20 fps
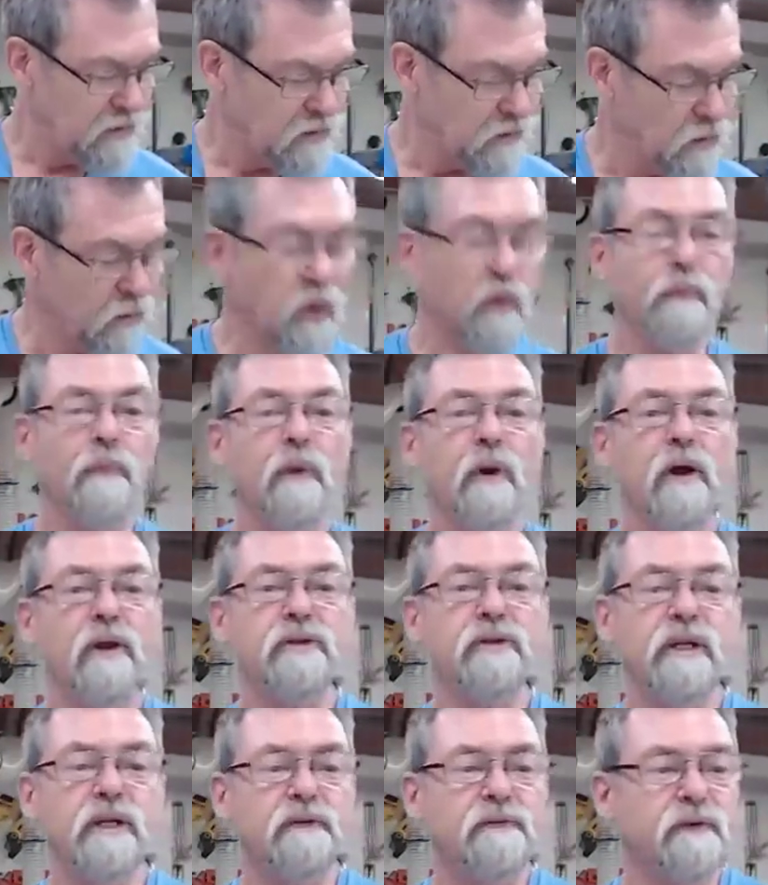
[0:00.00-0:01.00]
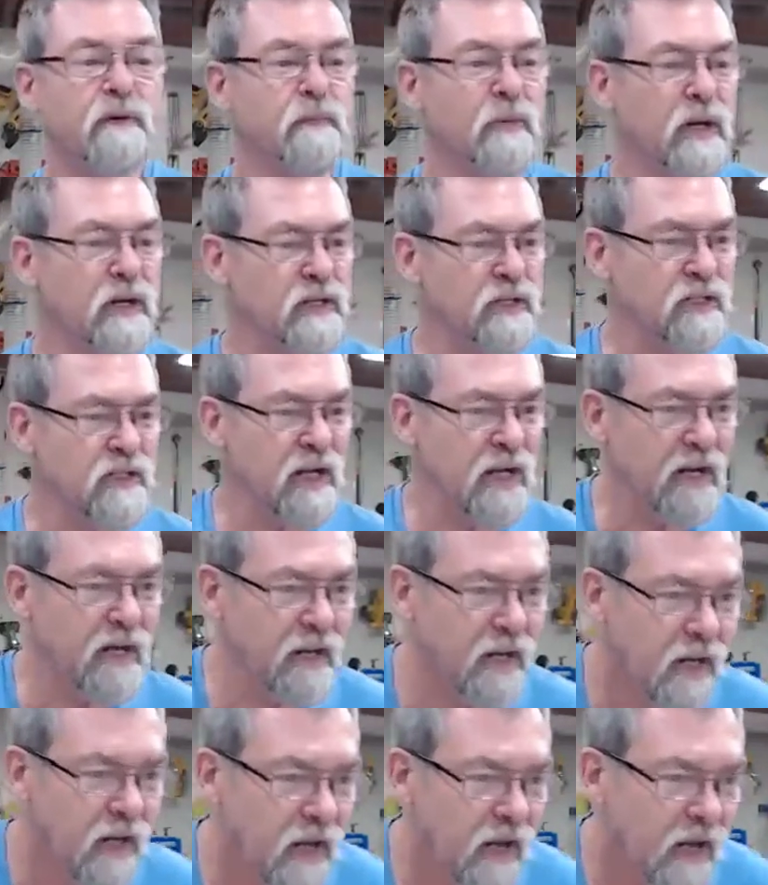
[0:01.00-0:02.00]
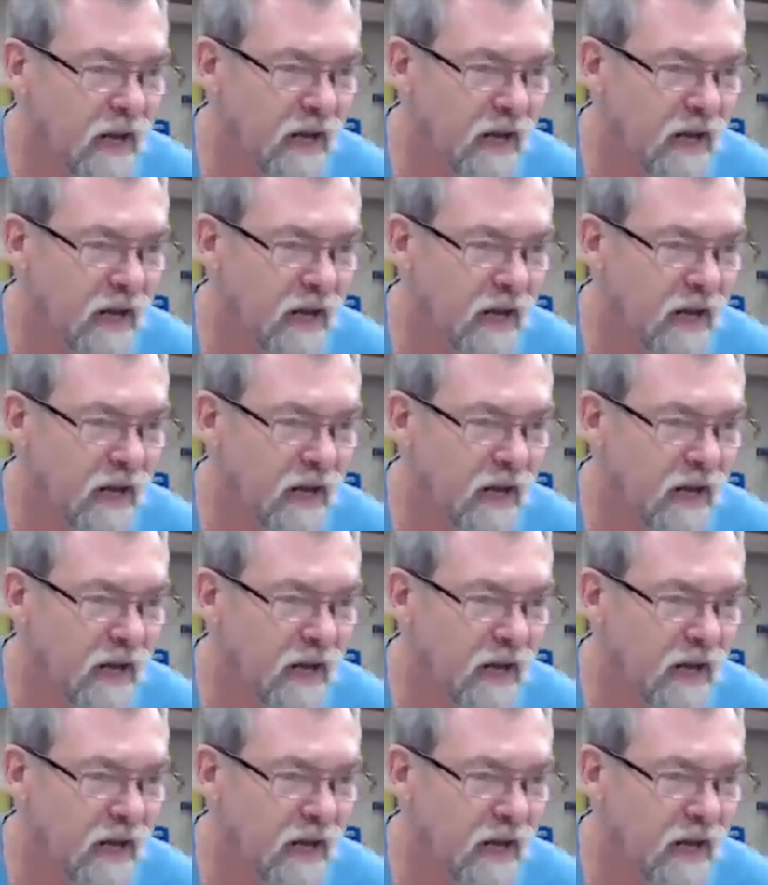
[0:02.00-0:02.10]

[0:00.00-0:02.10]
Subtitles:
it's called A Project for My Shed,